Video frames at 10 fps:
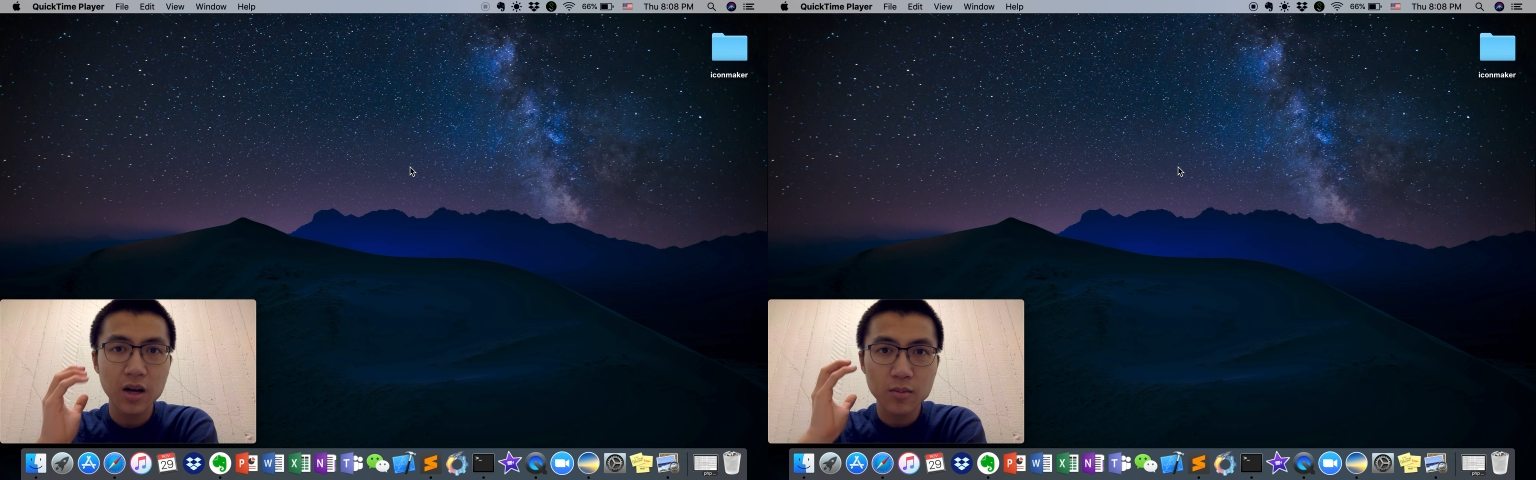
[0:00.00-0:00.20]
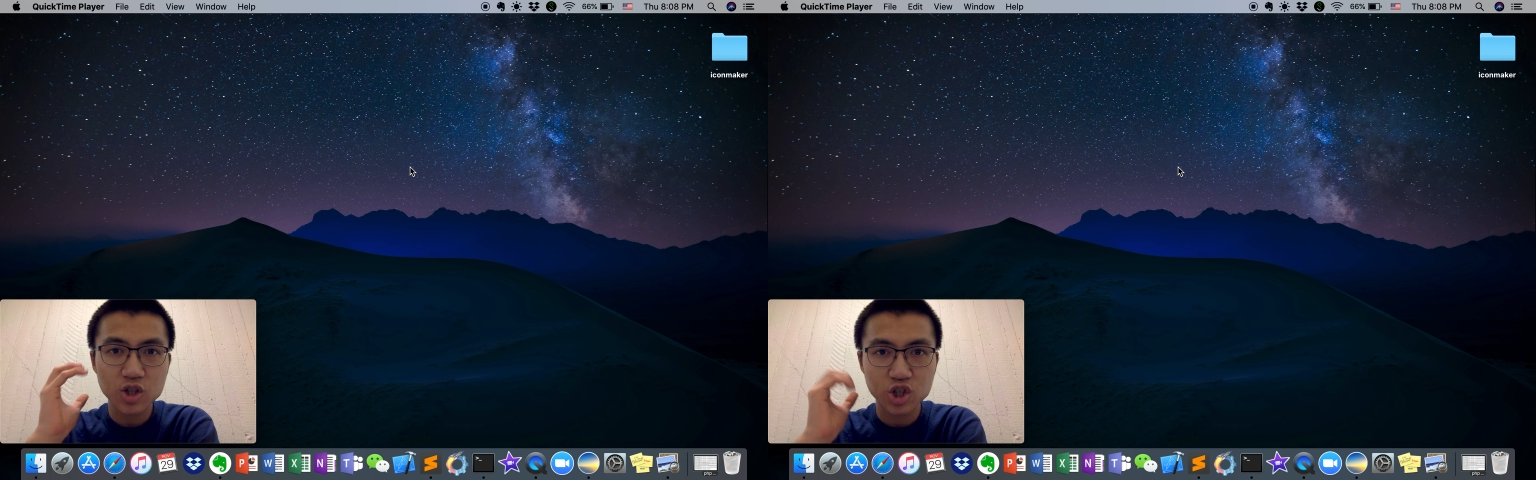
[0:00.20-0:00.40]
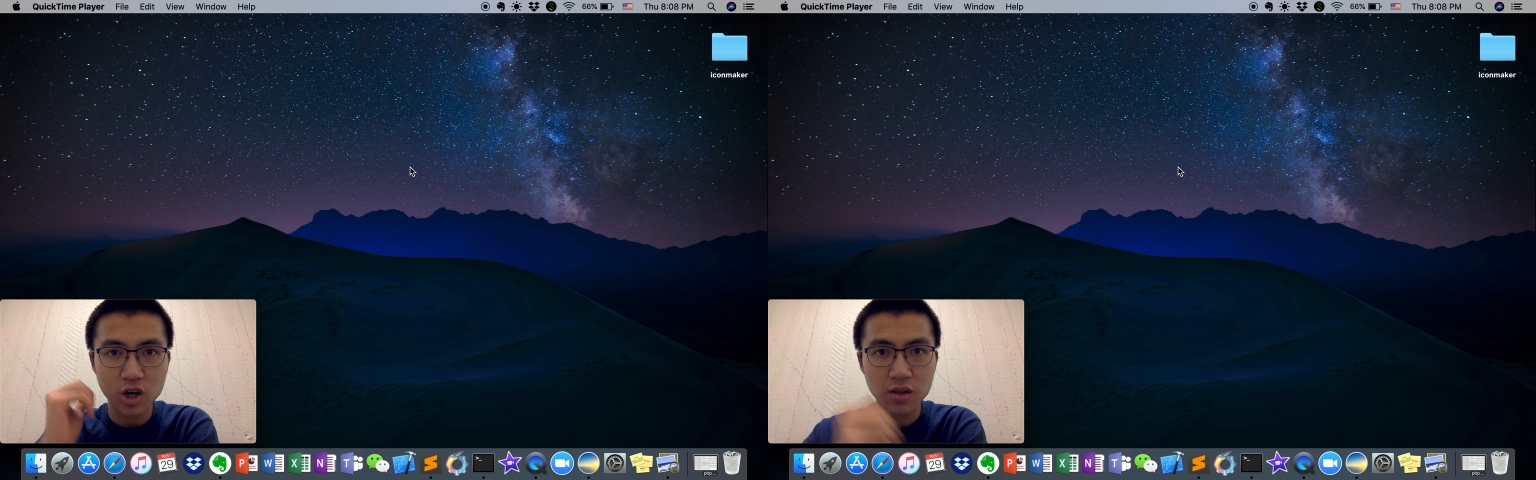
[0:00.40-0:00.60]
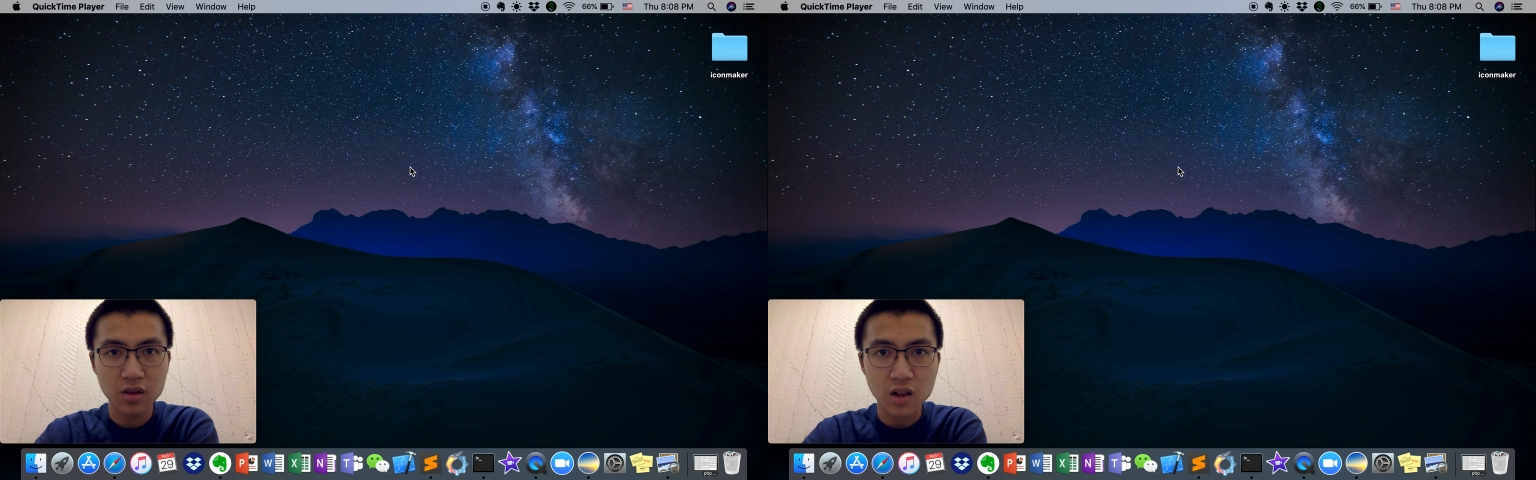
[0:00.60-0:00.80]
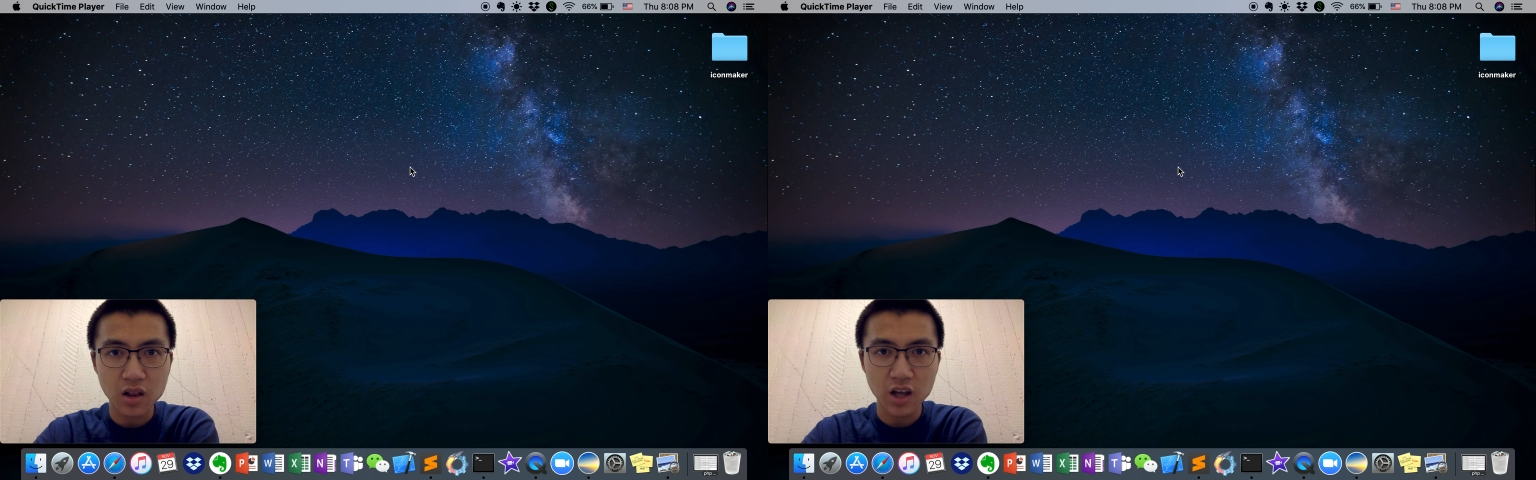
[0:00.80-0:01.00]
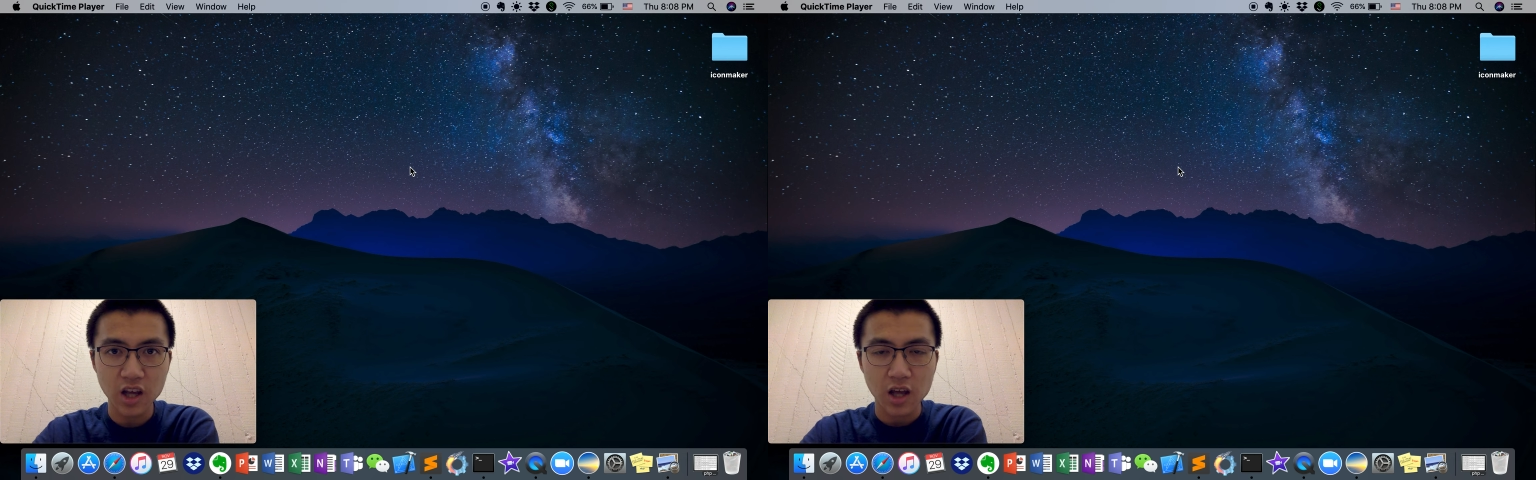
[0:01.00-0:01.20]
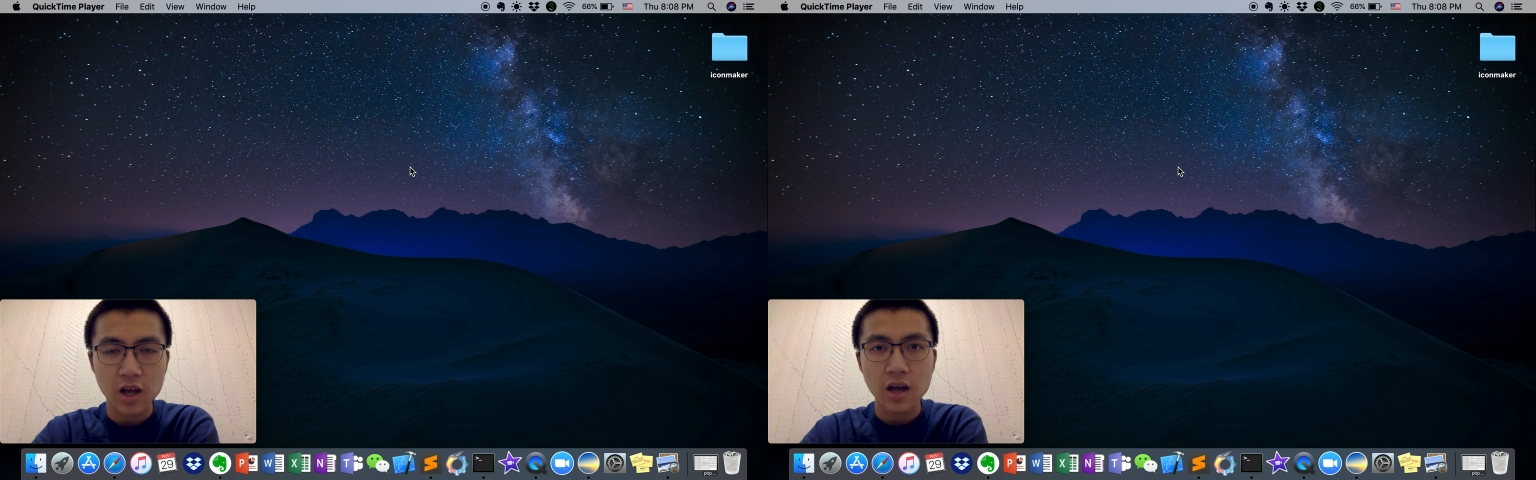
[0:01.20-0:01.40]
My name is Jonathan Lee,